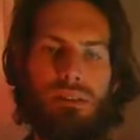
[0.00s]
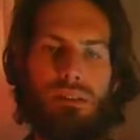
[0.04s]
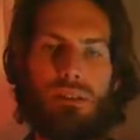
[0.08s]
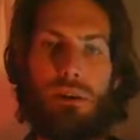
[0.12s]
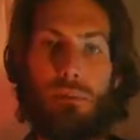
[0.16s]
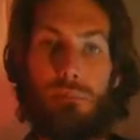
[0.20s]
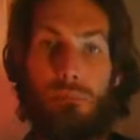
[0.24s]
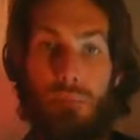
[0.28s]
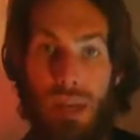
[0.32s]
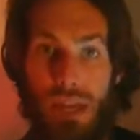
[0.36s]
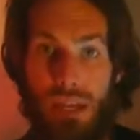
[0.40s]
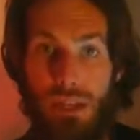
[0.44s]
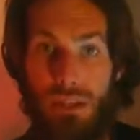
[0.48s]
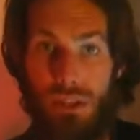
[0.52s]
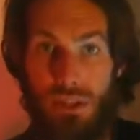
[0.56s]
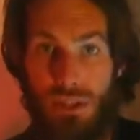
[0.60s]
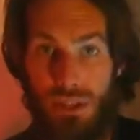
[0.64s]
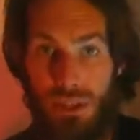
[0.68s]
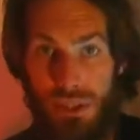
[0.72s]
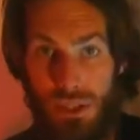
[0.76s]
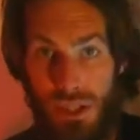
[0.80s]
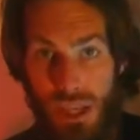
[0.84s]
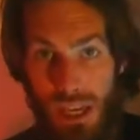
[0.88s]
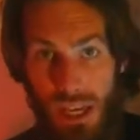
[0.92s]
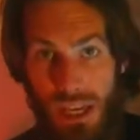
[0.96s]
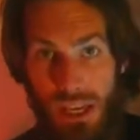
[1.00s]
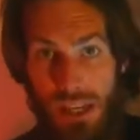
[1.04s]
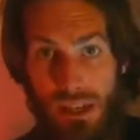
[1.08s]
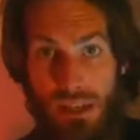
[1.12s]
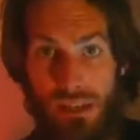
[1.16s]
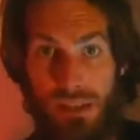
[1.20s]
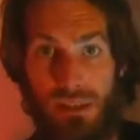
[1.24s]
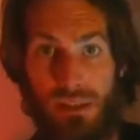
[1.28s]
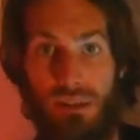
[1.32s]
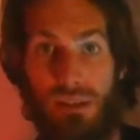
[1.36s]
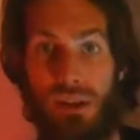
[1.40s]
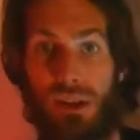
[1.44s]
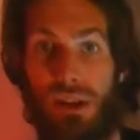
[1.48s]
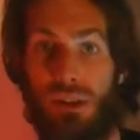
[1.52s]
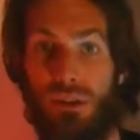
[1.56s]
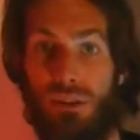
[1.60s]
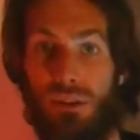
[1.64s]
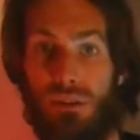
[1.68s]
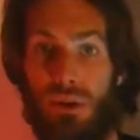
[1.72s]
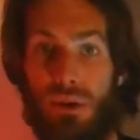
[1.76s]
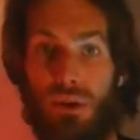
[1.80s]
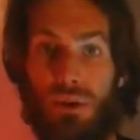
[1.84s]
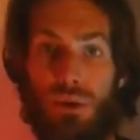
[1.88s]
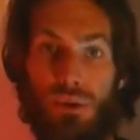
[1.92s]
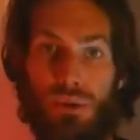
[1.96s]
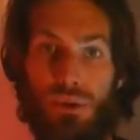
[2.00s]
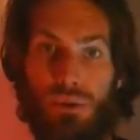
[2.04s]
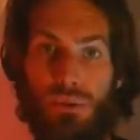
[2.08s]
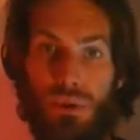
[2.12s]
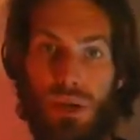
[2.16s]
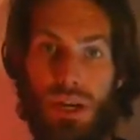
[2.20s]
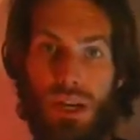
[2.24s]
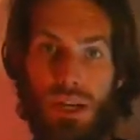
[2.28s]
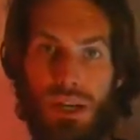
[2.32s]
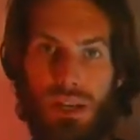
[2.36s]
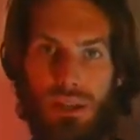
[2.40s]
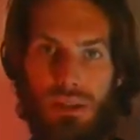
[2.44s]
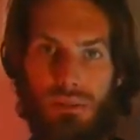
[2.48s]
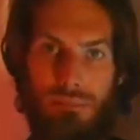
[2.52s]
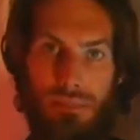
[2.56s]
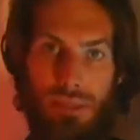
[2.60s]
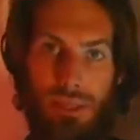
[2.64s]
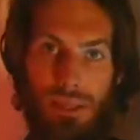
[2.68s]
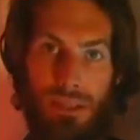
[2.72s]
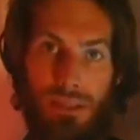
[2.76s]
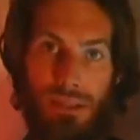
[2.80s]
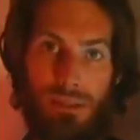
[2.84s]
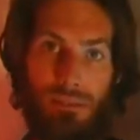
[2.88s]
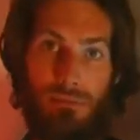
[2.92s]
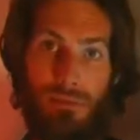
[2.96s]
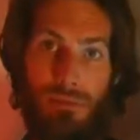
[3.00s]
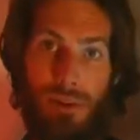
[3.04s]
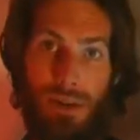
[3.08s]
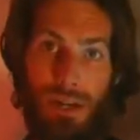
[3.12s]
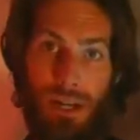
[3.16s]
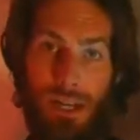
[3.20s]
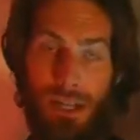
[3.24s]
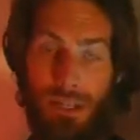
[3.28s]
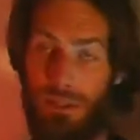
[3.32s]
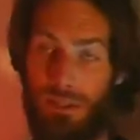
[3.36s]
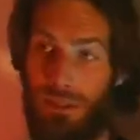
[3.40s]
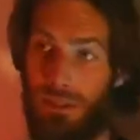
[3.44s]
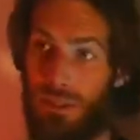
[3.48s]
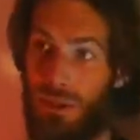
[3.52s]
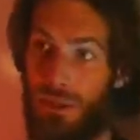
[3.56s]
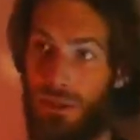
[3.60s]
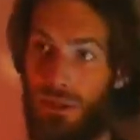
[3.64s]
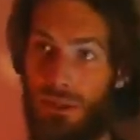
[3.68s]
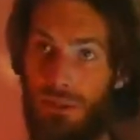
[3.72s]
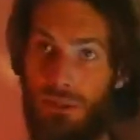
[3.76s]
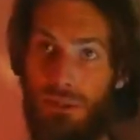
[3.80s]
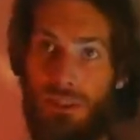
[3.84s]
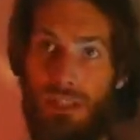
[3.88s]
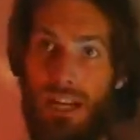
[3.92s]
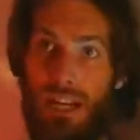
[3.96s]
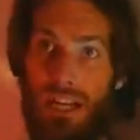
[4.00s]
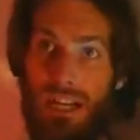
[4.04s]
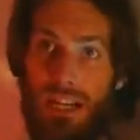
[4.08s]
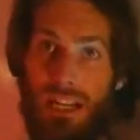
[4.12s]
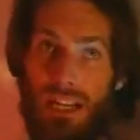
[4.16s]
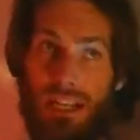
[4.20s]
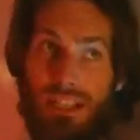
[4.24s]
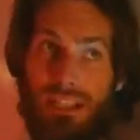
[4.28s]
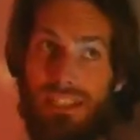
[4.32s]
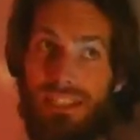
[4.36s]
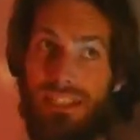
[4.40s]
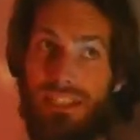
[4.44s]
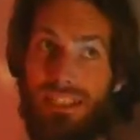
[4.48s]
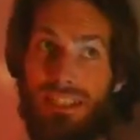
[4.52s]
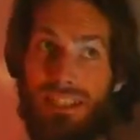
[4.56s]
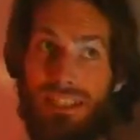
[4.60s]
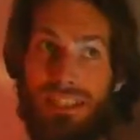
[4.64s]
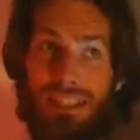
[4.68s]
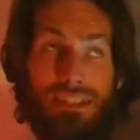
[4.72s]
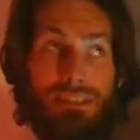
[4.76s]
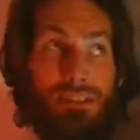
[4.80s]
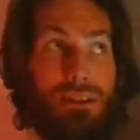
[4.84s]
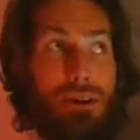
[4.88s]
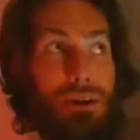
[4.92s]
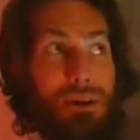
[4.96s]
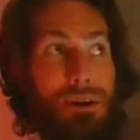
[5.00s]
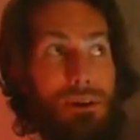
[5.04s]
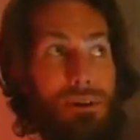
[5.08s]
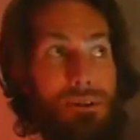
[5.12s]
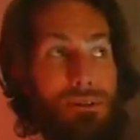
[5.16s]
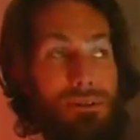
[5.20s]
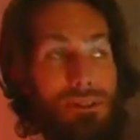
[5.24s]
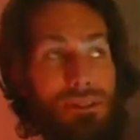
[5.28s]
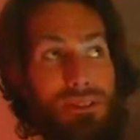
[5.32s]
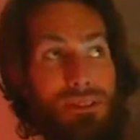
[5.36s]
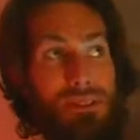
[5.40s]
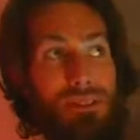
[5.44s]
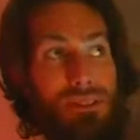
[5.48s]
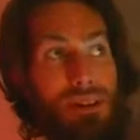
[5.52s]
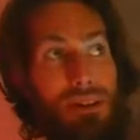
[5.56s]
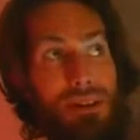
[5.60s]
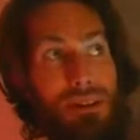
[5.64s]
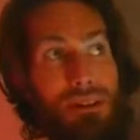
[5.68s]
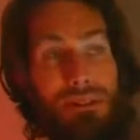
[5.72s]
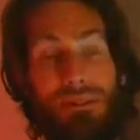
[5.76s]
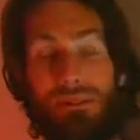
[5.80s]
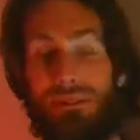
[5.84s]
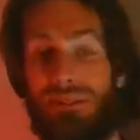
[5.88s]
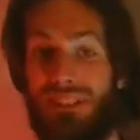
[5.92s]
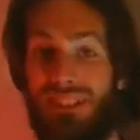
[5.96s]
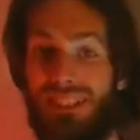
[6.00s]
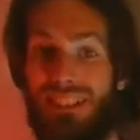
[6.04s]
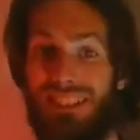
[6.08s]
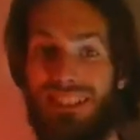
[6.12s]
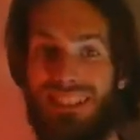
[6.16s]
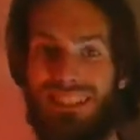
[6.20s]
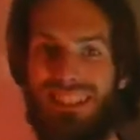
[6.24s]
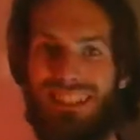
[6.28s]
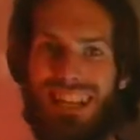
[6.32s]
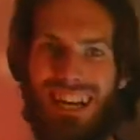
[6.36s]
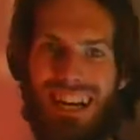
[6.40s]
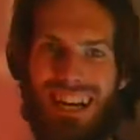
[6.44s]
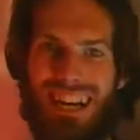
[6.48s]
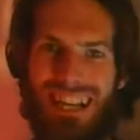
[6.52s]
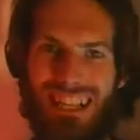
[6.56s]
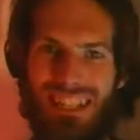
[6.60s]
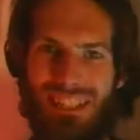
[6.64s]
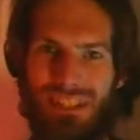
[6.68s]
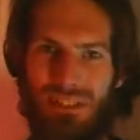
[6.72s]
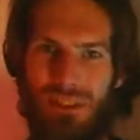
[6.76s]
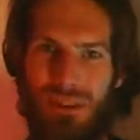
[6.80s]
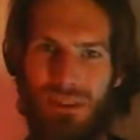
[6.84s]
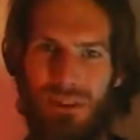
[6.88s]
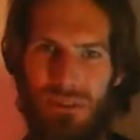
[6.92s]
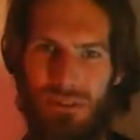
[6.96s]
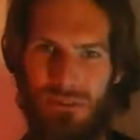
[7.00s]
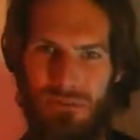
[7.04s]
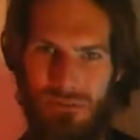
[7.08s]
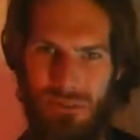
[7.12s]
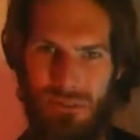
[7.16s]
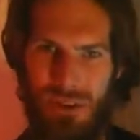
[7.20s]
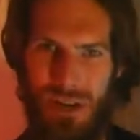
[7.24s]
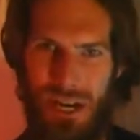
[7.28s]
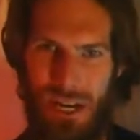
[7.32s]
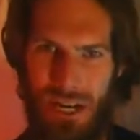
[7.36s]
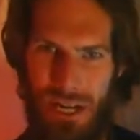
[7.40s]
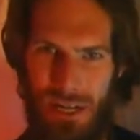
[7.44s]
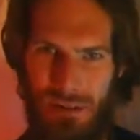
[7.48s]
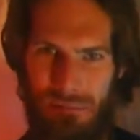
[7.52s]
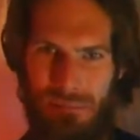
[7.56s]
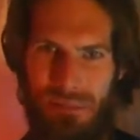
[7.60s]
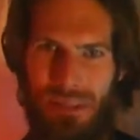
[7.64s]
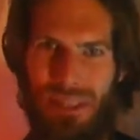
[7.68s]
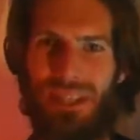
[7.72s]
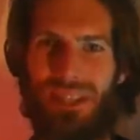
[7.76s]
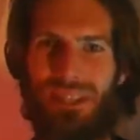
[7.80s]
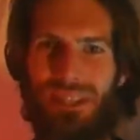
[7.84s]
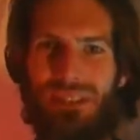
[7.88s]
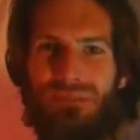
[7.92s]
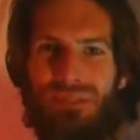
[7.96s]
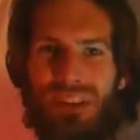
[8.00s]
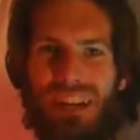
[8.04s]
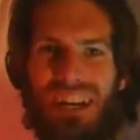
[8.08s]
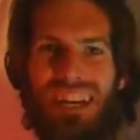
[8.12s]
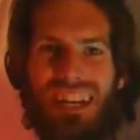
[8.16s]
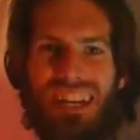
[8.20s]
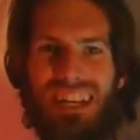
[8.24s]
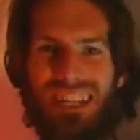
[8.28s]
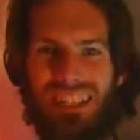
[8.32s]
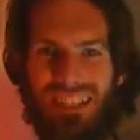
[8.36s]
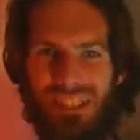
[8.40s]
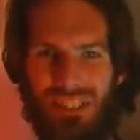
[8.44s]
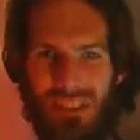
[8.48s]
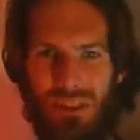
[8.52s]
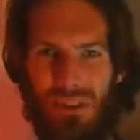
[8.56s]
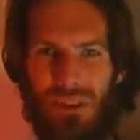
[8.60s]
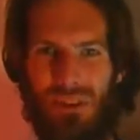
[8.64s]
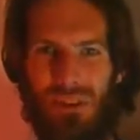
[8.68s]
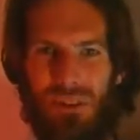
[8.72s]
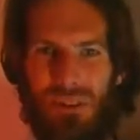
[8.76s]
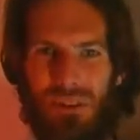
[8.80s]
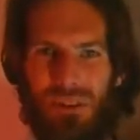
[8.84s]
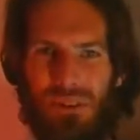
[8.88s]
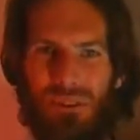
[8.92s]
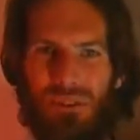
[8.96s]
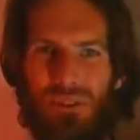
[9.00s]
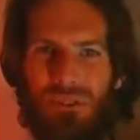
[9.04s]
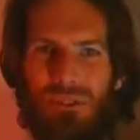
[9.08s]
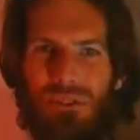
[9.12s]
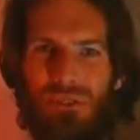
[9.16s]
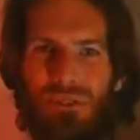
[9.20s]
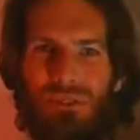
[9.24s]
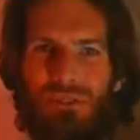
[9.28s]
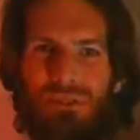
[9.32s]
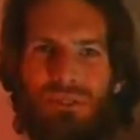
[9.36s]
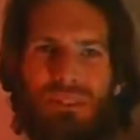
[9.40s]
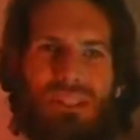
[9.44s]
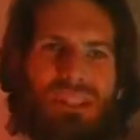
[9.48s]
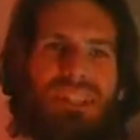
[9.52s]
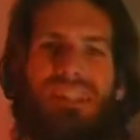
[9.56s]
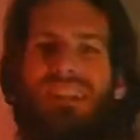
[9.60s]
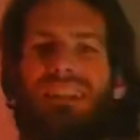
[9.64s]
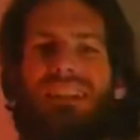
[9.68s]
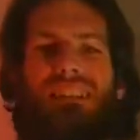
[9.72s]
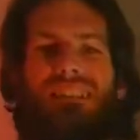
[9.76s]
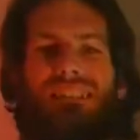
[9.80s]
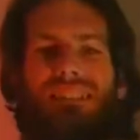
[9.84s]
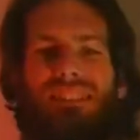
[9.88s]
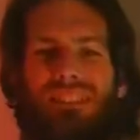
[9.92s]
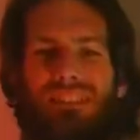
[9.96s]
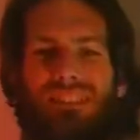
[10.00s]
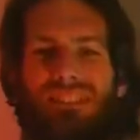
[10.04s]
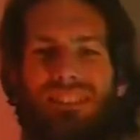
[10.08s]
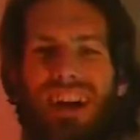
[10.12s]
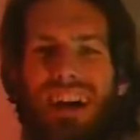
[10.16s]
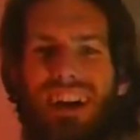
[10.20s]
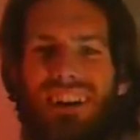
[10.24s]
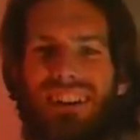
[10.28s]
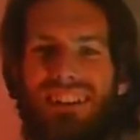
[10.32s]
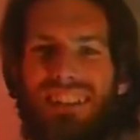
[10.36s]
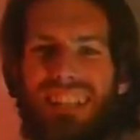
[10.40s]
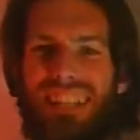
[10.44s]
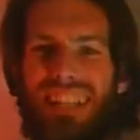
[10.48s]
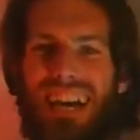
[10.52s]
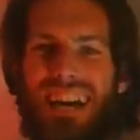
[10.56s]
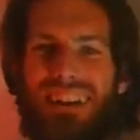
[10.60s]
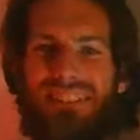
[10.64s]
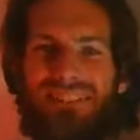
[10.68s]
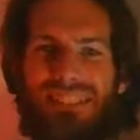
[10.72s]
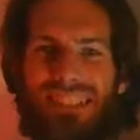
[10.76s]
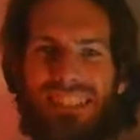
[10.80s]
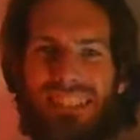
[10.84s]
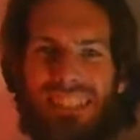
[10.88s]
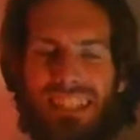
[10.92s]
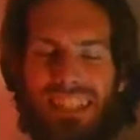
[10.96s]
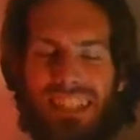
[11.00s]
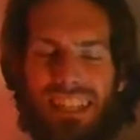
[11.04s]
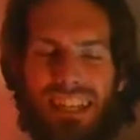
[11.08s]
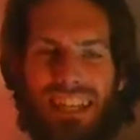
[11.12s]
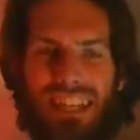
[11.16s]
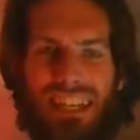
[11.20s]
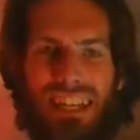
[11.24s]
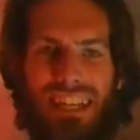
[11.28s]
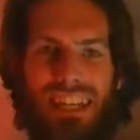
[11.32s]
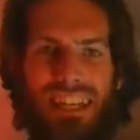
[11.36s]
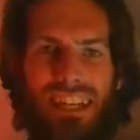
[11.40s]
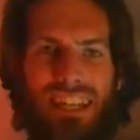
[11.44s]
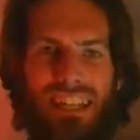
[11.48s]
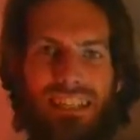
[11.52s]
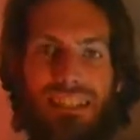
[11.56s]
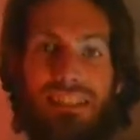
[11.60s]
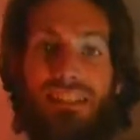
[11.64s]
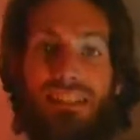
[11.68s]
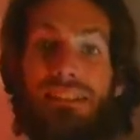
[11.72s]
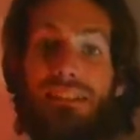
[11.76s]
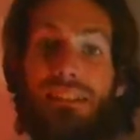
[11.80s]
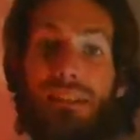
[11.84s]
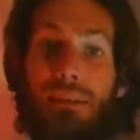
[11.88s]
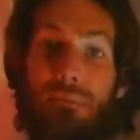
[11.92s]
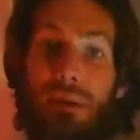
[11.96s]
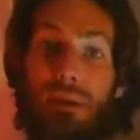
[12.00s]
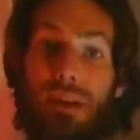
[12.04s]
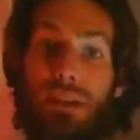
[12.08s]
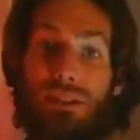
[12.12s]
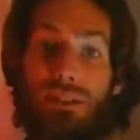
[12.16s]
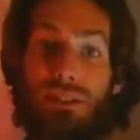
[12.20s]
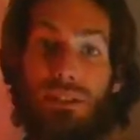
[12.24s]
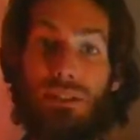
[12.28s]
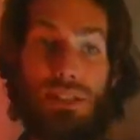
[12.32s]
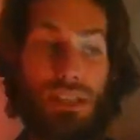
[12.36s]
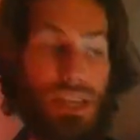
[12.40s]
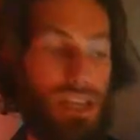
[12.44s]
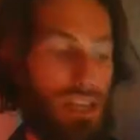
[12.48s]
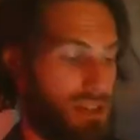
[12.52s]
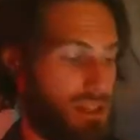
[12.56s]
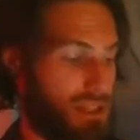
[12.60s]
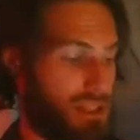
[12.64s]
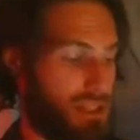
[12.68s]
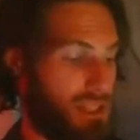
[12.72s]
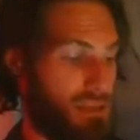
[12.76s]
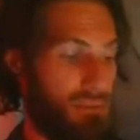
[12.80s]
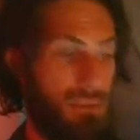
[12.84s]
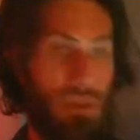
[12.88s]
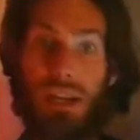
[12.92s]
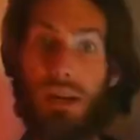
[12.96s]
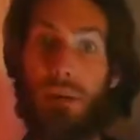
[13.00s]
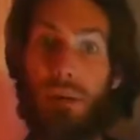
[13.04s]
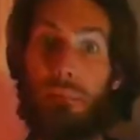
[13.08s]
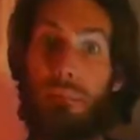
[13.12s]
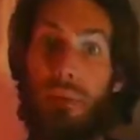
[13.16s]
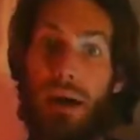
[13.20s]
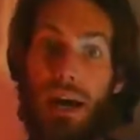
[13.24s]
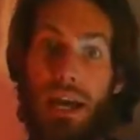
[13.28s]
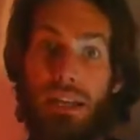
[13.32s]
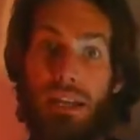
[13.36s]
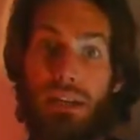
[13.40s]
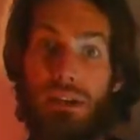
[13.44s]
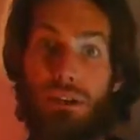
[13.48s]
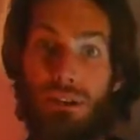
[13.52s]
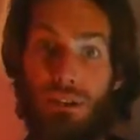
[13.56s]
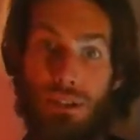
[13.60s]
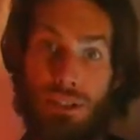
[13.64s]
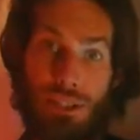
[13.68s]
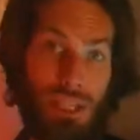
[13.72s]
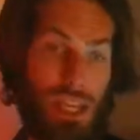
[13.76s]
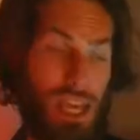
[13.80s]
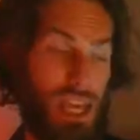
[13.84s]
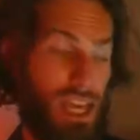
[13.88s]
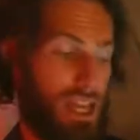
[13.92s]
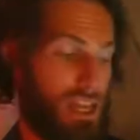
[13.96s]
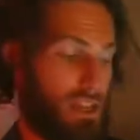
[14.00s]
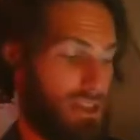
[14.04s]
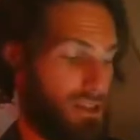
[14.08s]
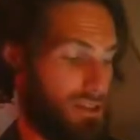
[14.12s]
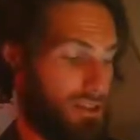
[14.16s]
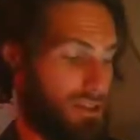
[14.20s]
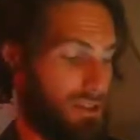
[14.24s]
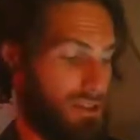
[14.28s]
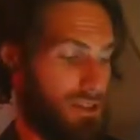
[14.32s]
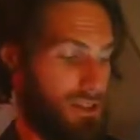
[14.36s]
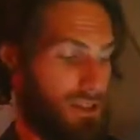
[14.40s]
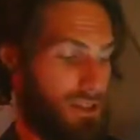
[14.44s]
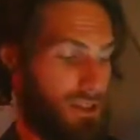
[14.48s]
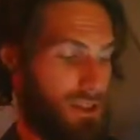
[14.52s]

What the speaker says: The major scale. Do, re, mi, fa, sol, la, ti, do, ti, la, so, fa, mi, re, do. A little louder than that one. It's the major scale. And then we got a minor scale.